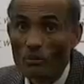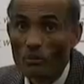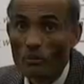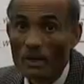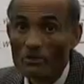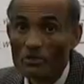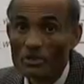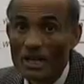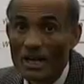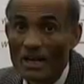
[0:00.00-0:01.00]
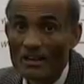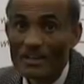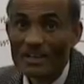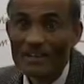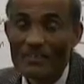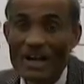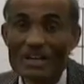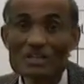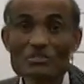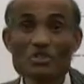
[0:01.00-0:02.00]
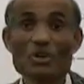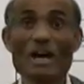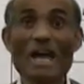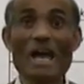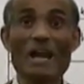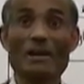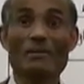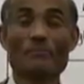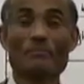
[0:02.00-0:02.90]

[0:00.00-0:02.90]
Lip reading: Measure that, that is your L.